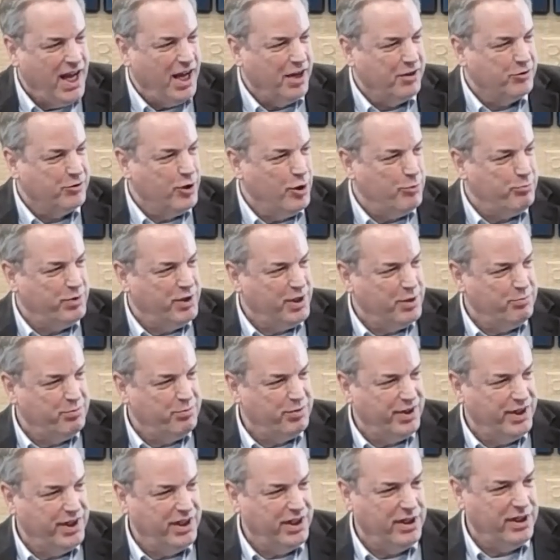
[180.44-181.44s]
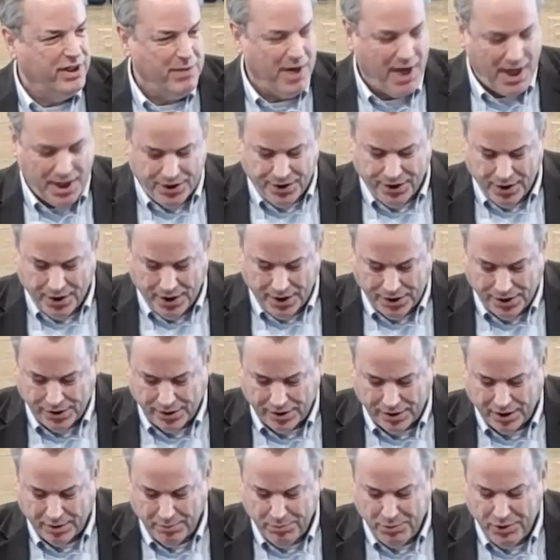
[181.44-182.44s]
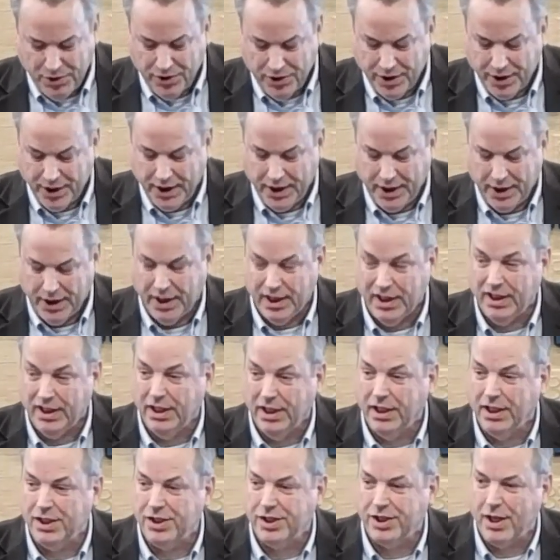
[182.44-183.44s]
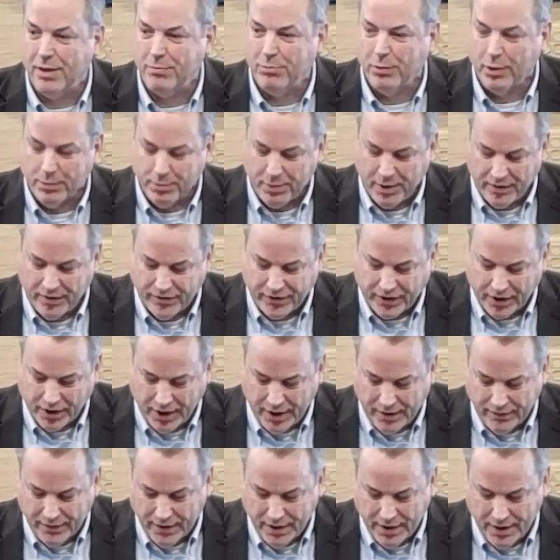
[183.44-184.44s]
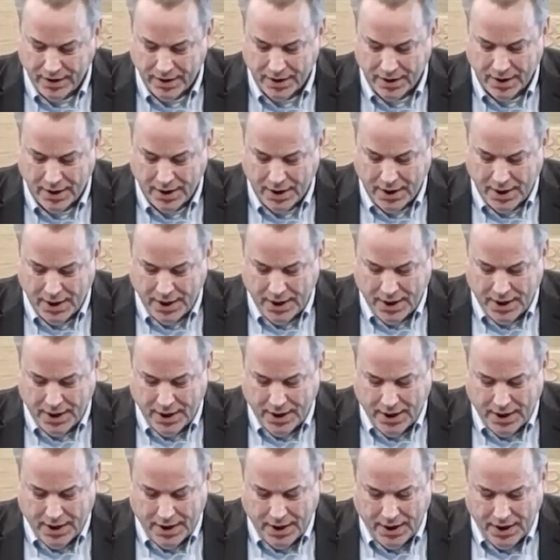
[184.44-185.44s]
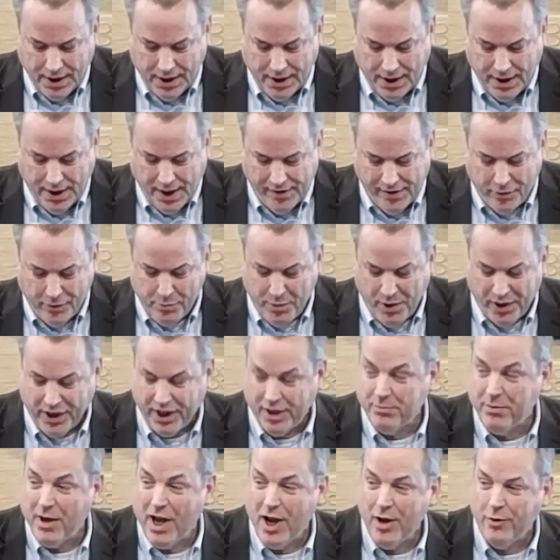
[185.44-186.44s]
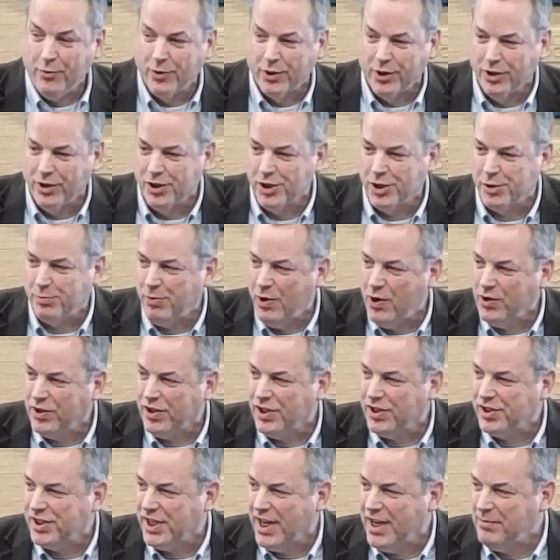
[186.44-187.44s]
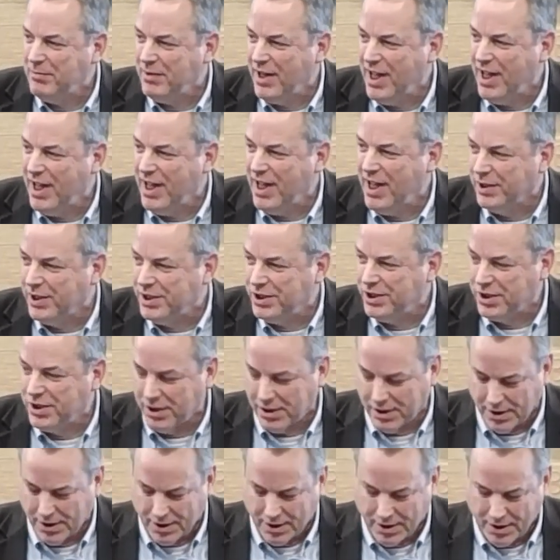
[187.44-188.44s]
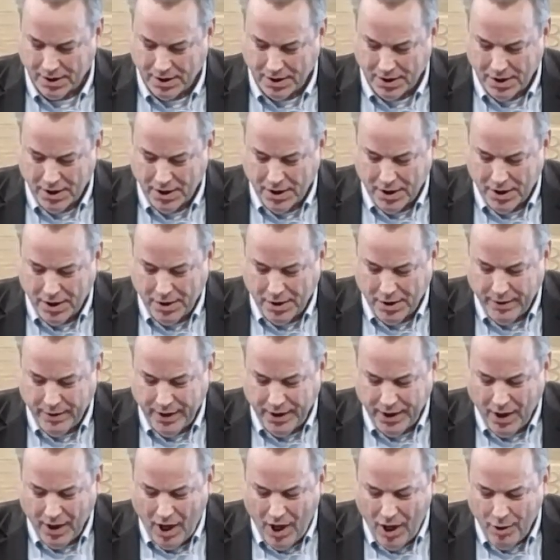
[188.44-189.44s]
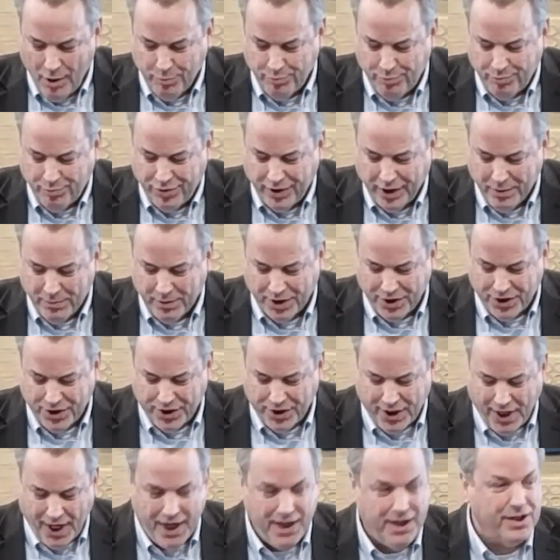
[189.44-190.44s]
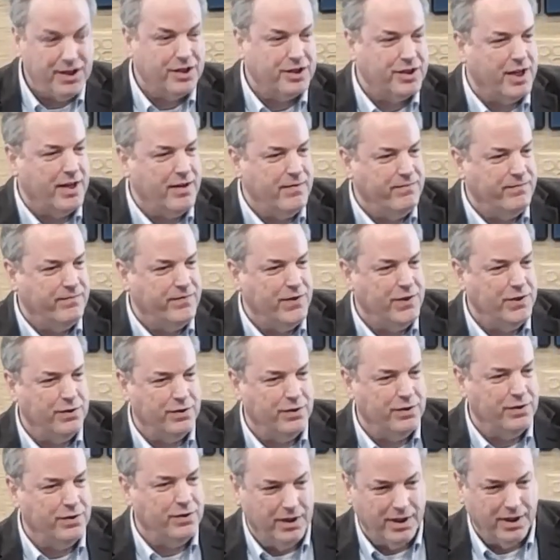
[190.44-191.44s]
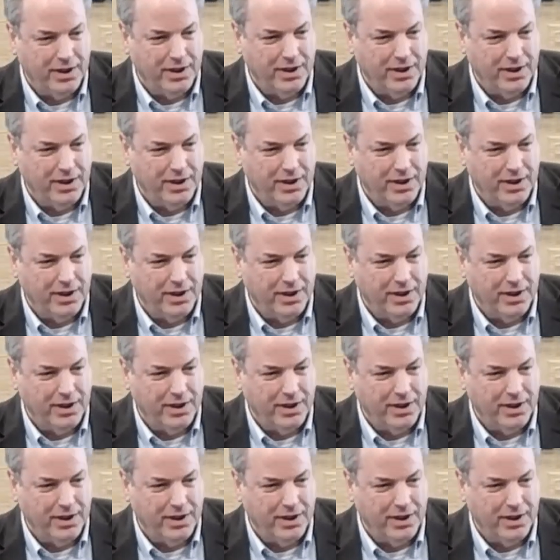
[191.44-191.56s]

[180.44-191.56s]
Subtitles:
I grew up in a pretty homogeneous community in a suburb of Cleveland, and everybody in my world spoke the same language. We all pretty much ate the same food.